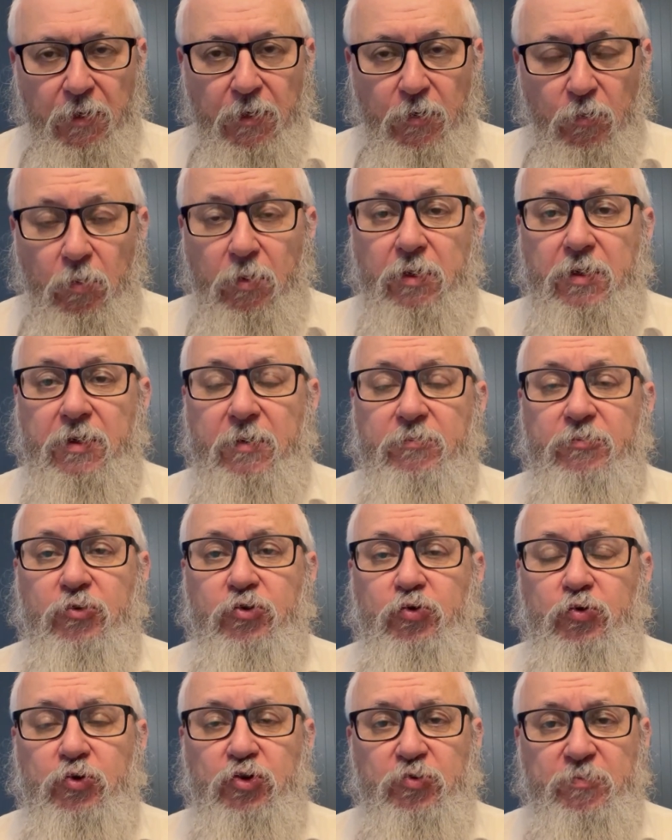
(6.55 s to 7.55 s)
Welcome to
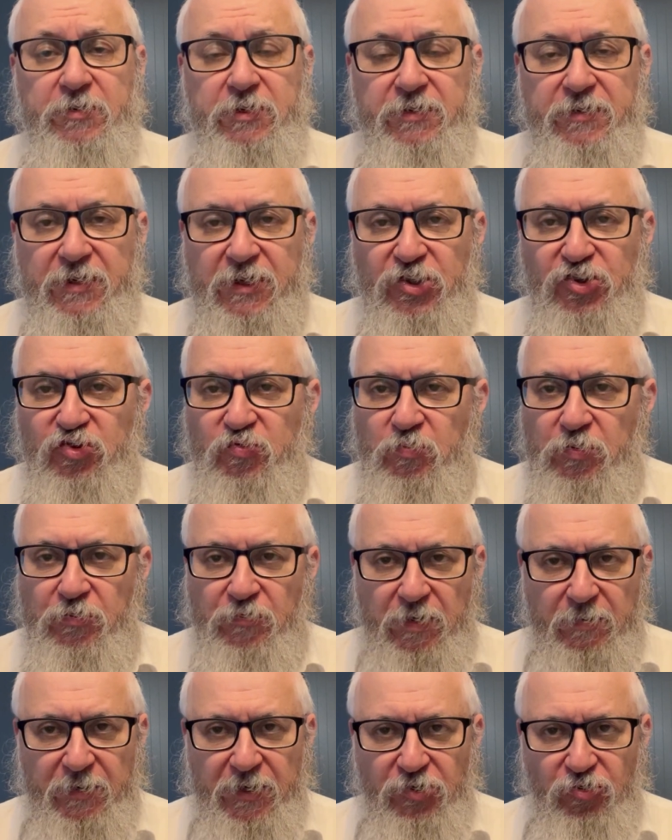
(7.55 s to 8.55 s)
Jewish Meditation with
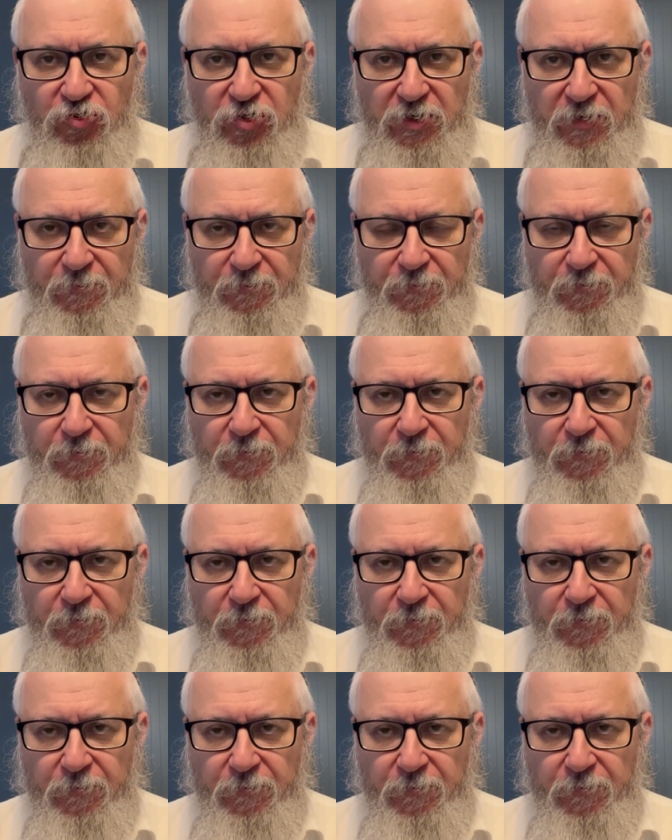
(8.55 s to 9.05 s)
Rabbi G,